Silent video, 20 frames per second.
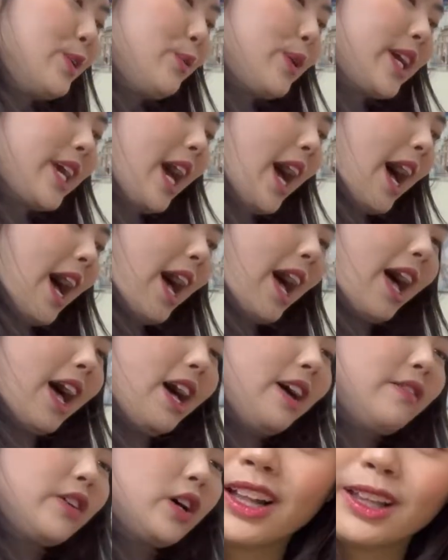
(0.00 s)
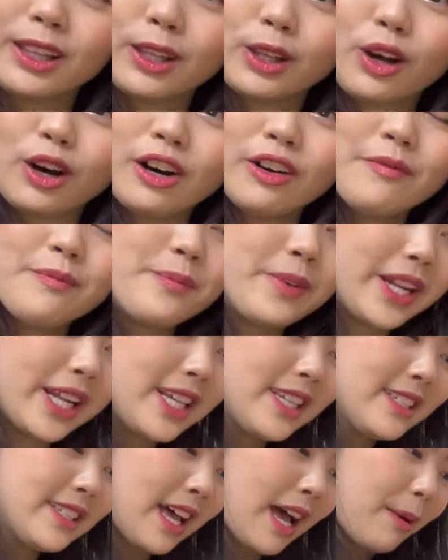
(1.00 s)
we have a lot of
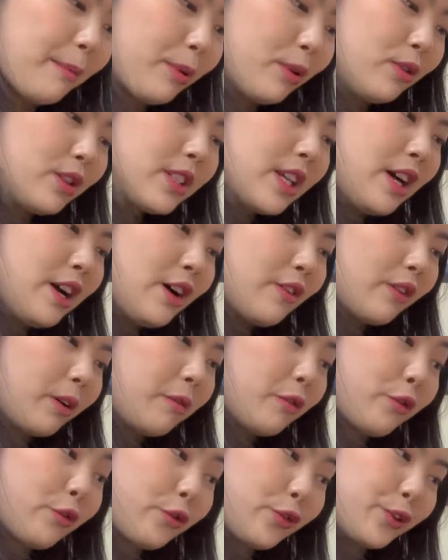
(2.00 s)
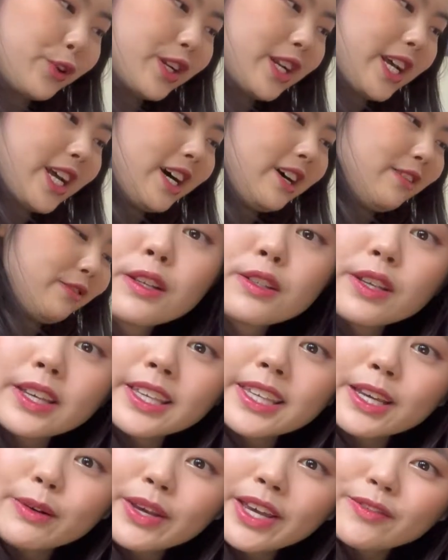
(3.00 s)
mini samples from Fruitia. So
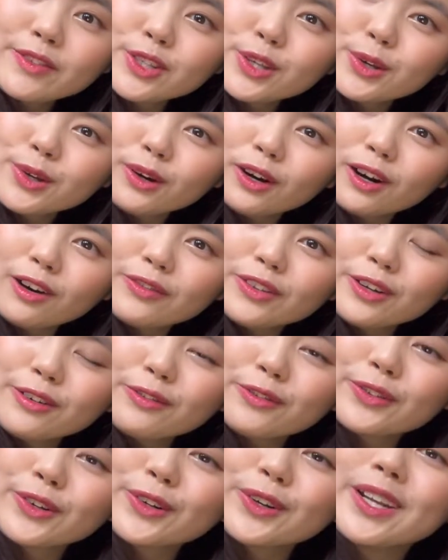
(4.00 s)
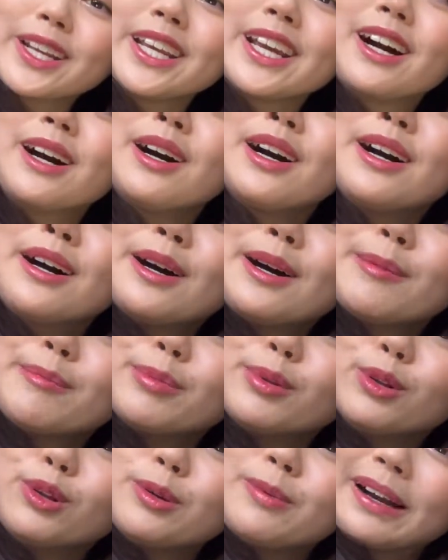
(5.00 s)
here we have 2 of the Fruitia
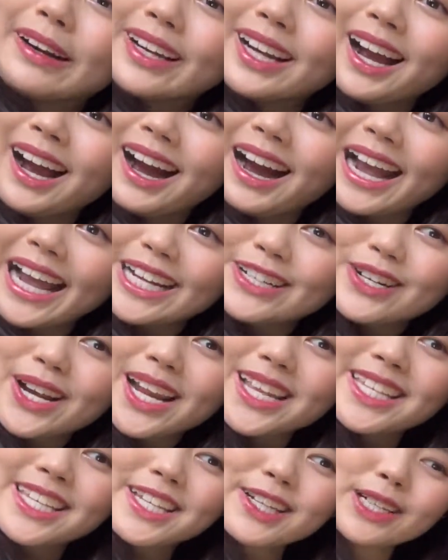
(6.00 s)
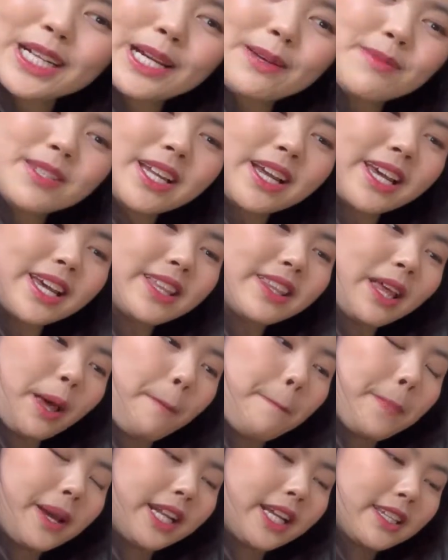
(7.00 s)
Blueberry Hydrating Creams. They're in their
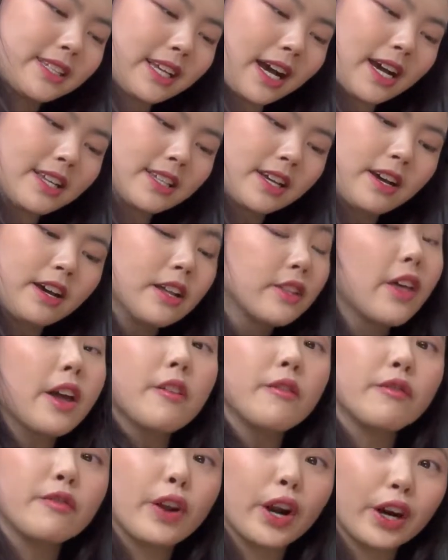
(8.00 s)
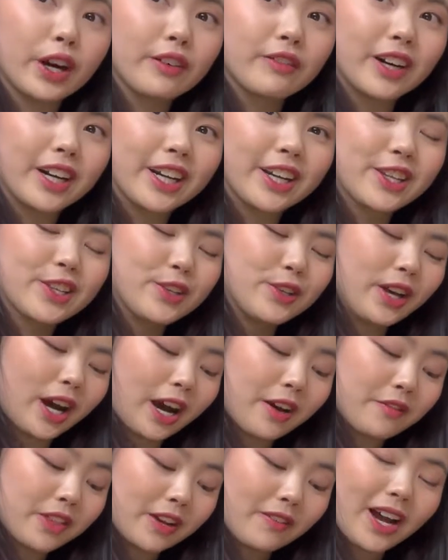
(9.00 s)
mini size. They're very cute.
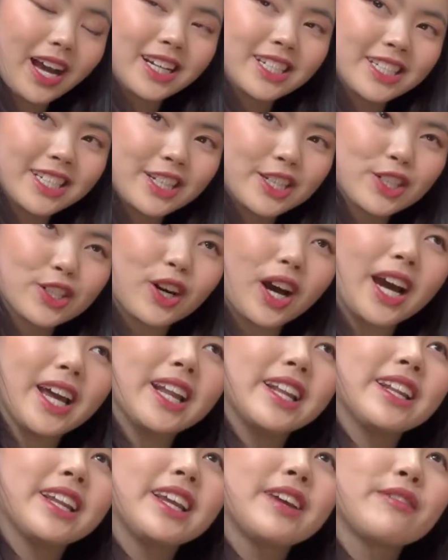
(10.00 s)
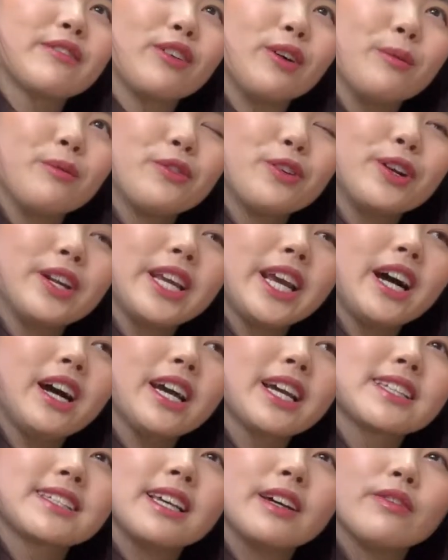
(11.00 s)
I've never actually tried anything from
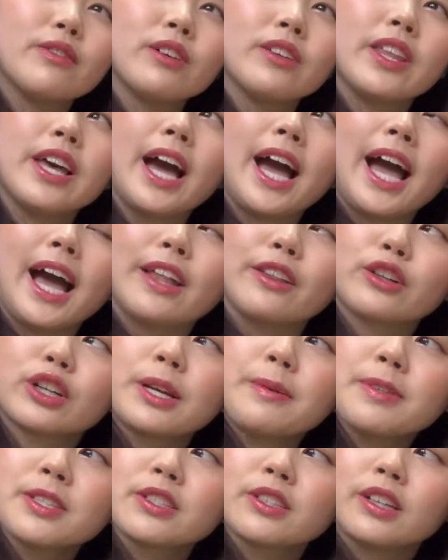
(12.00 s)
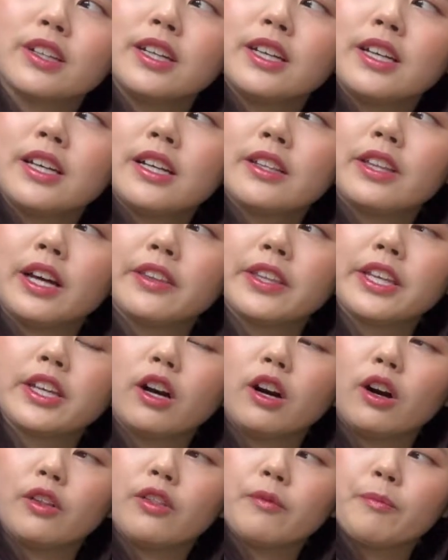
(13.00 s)
Fruitia except for their hand creams, so nothing
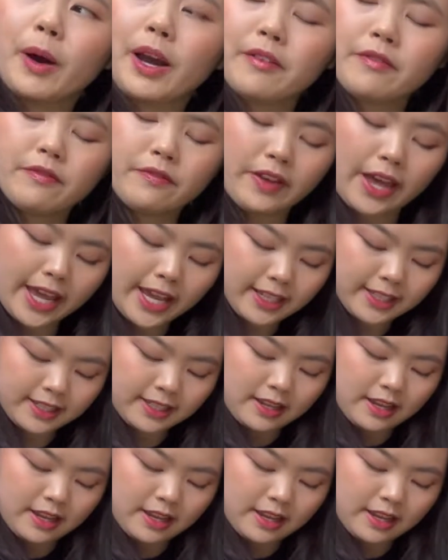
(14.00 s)
on my face,